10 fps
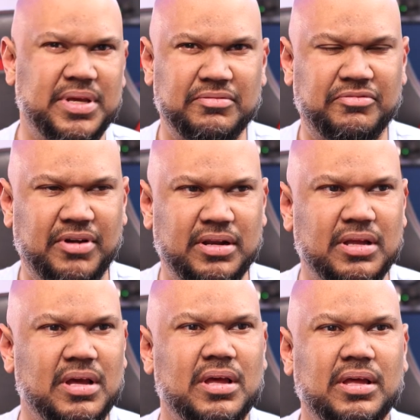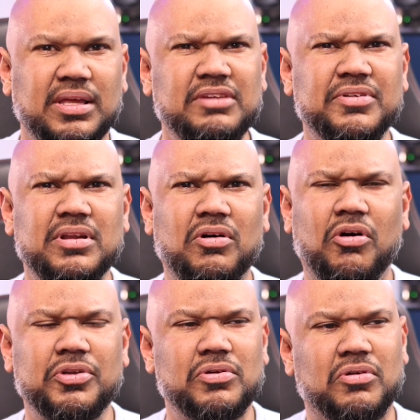be in front. Even the
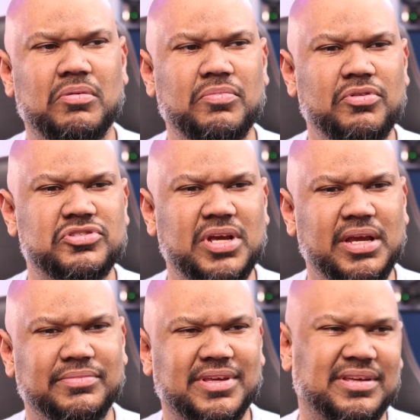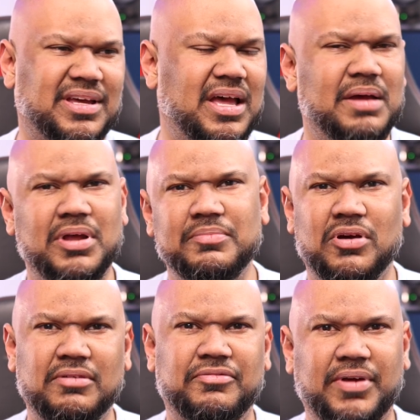audio combo jack, I'm, I'm
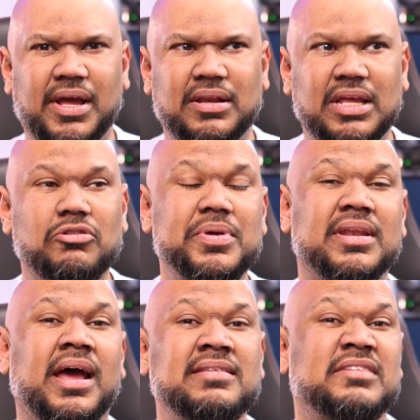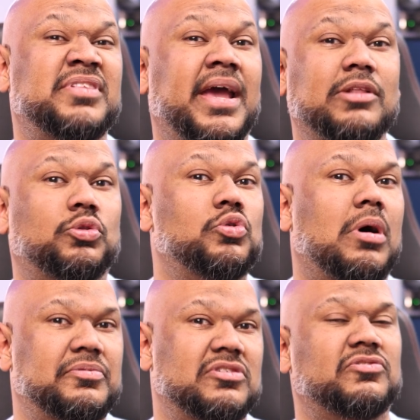not a fan. It would be nice if they had two
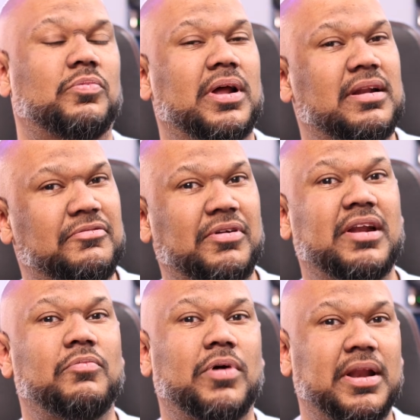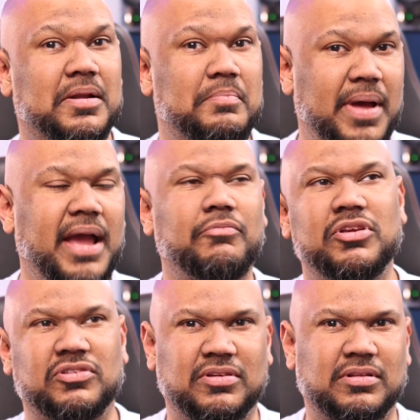options, one at the front and one at the back,
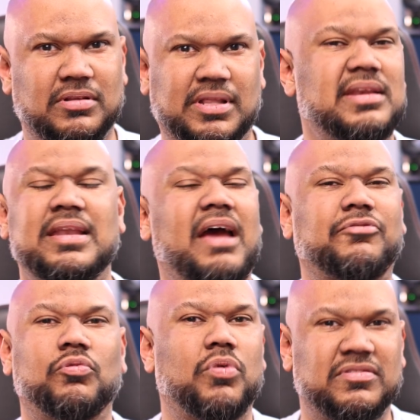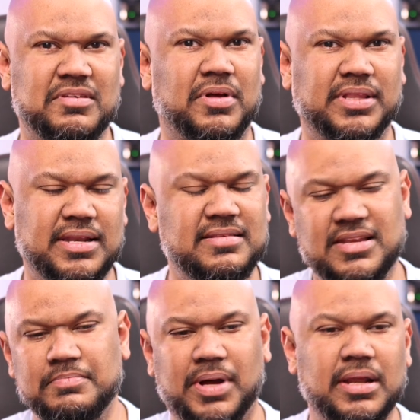which didn't have to work
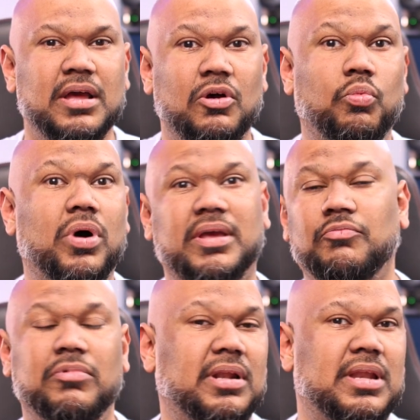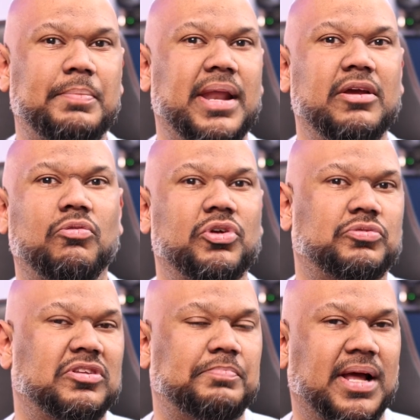simultaneously, but work depending on
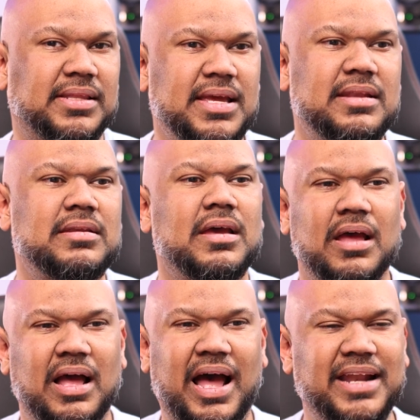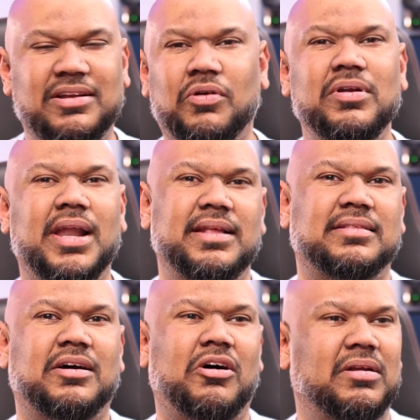which one's plugged in. I don't
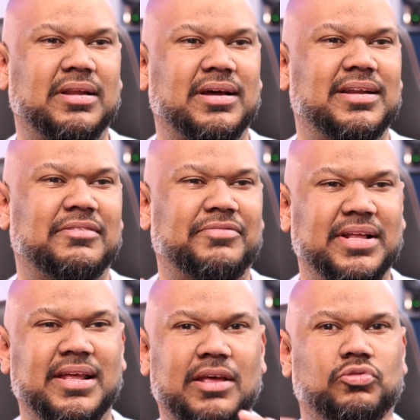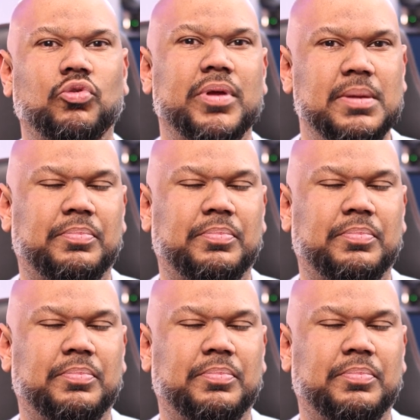like the, the, the fact that there's so many